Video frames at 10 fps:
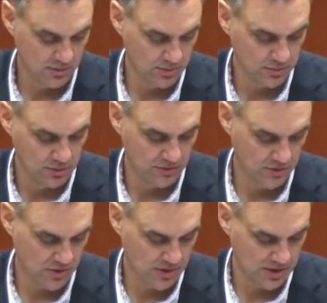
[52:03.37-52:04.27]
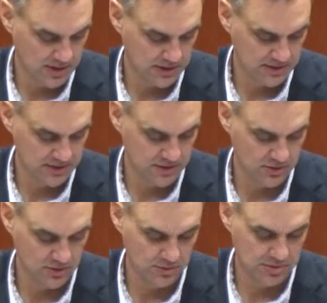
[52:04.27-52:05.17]
We'll move on
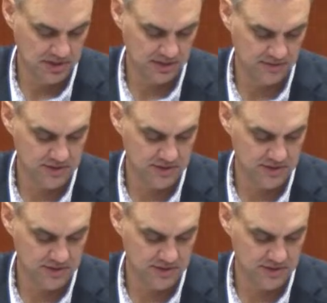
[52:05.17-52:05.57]
to the Protective